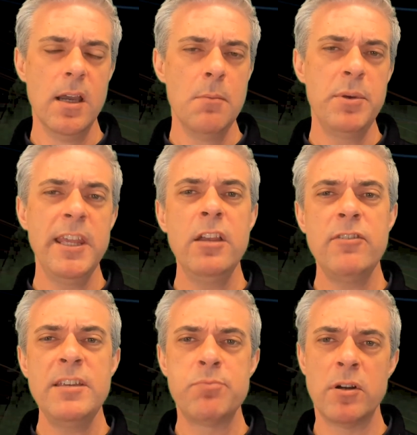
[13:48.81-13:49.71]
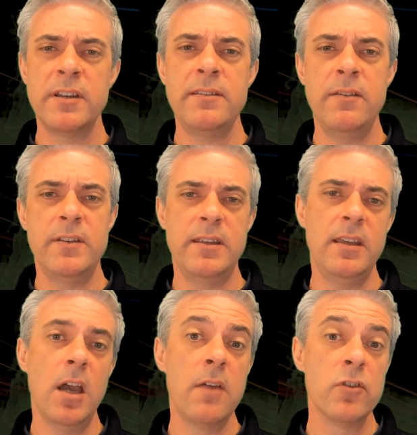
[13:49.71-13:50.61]
but the increased productivity
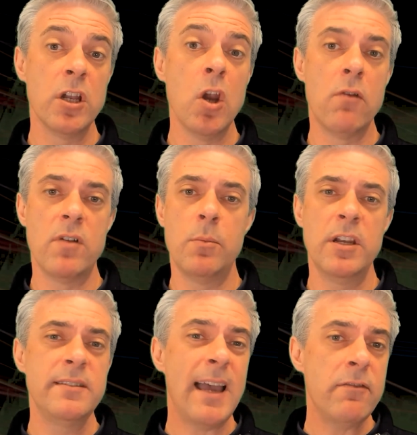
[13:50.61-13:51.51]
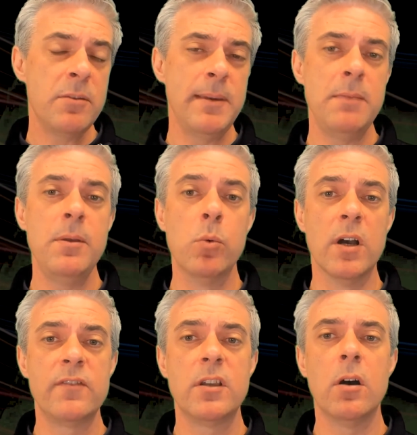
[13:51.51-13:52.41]
over the long run will undoubtedly be worth
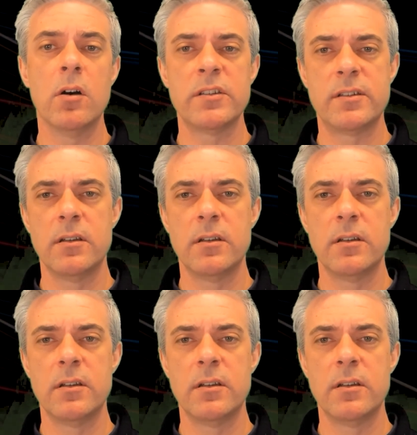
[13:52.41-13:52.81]
the cost.